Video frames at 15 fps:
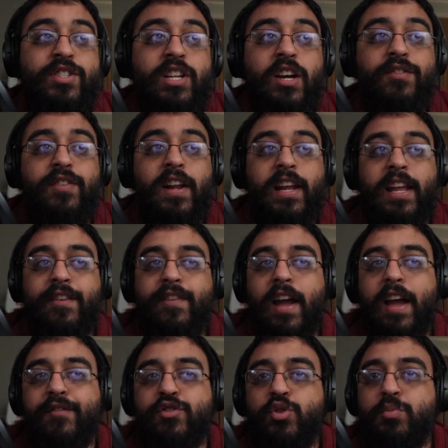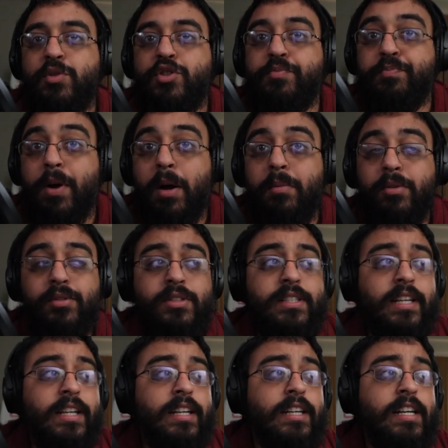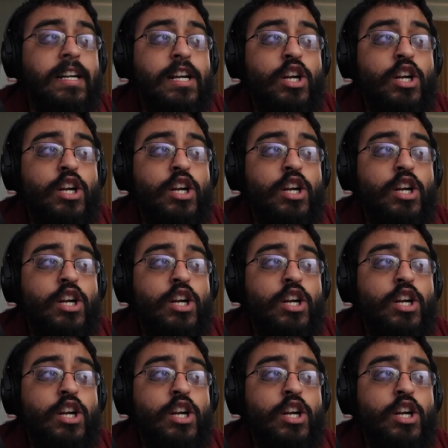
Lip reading: stuff, like if I have too much bubbles there,